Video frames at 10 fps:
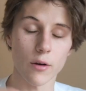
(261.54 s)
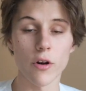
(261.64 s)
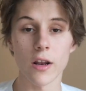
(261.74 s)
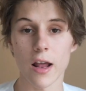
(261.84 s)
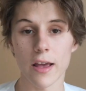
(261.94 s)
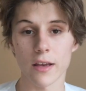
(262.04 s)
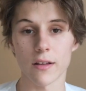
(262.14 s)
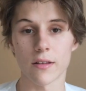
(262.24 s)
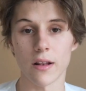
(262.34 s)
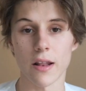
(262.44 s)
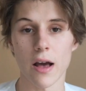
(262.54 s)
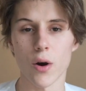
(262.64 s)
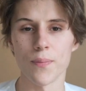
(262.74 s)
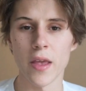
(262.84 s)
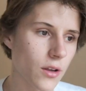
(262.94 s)
I really like it till
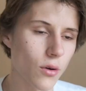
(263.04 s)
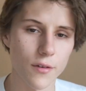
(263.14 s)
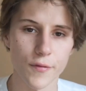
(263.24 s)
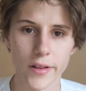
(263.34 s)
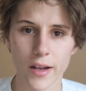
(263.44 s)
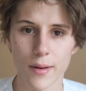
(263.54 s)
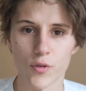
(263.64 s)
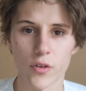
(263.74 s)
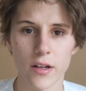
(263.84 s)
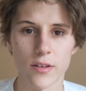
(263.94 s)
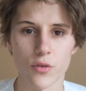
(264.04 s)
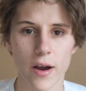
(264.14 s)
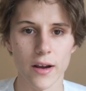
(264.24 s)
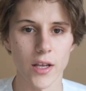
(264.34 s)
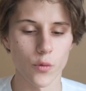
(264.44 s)
now. The only thing that I'm still
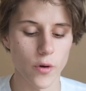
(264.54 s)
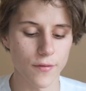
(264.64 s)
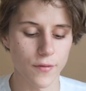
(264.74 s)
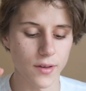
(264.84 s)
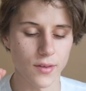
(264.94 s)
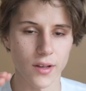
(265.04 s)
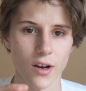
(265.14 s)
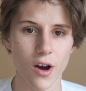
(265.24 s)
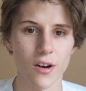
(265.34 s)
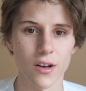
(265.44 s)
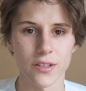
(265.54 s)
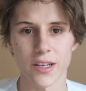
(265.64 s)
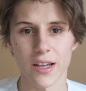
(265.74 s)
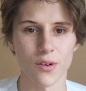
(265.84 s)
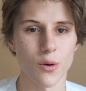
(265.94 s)
struggling with is the colors.
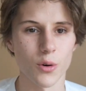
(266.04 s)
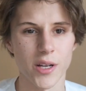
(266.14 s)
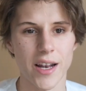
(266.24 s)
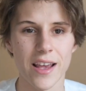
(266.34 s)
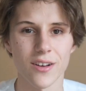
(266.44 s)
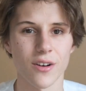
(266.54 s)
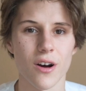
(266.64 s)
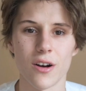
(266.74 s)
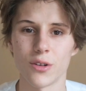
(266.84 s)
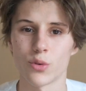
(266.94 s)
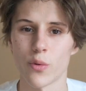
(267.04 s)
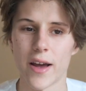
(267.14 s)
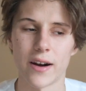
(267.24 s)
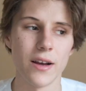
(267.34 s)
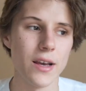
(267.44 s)
I don't know, the Nikon colors
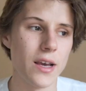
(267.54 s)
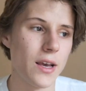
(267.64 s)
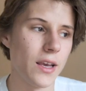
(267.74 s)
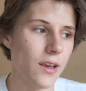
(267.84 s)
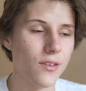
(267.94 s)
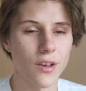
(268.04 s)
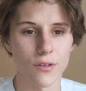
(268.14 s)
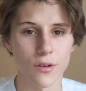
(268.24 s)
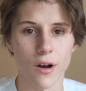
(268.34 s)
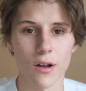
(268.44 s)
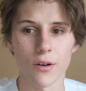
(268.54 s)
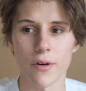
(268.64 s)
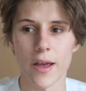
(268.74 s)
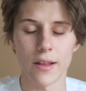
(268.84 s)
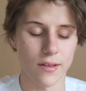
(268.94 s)
were easier to color
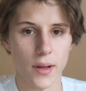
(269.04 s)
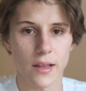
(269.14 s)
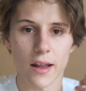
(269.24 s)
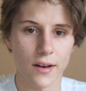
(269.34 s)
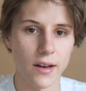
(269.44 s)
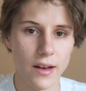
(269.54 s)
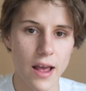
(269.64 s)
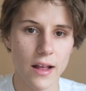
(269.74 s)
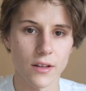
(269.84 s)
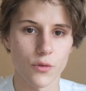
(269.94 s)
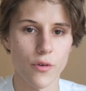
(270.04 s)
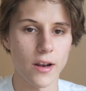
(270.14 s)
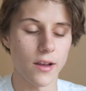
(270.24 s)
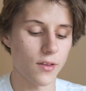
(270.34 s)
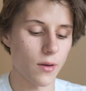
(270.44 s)
grade, but other than that it
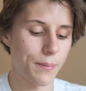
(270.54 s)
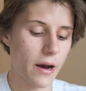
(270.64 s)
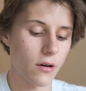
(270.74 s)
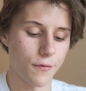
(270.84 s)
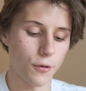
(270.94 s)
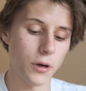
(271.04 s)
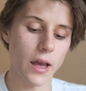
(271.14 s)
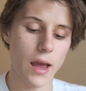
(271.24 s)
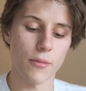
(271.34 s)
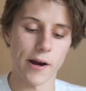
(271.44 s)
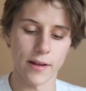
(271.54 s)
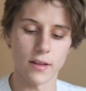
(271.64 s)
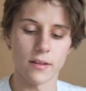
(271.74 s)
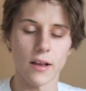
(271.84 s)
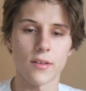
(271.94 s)
really is a powerful camera
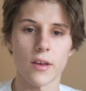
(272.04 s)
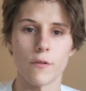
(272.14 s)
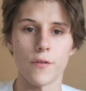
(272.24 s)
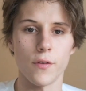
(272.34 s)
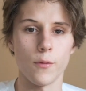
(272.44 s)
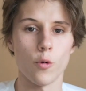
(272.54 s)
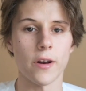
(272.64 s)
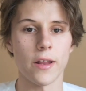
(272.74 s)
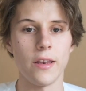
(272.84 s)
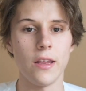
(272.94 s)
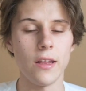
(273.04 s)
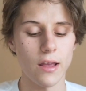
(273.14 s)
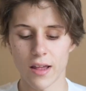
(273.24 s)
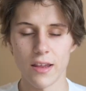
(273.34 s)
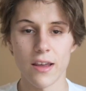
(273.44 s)
and it does everything what I need.
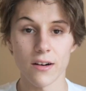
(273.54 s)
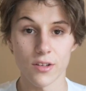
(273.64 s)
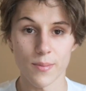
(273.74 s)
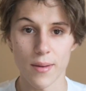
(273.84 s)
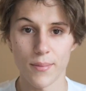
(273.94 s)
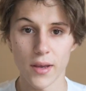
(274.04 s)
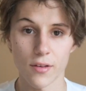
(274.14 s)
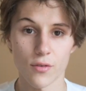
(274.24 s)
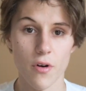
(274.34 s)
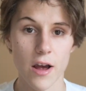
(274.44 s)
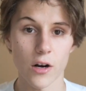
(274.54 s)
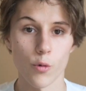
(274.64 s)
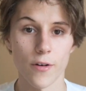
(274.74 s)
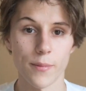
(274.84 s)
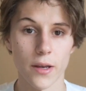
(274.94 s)
Then here is my biggest struggle
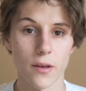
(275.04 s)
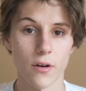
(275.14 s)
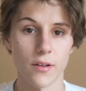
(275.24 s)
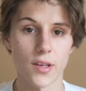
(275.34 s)
with my current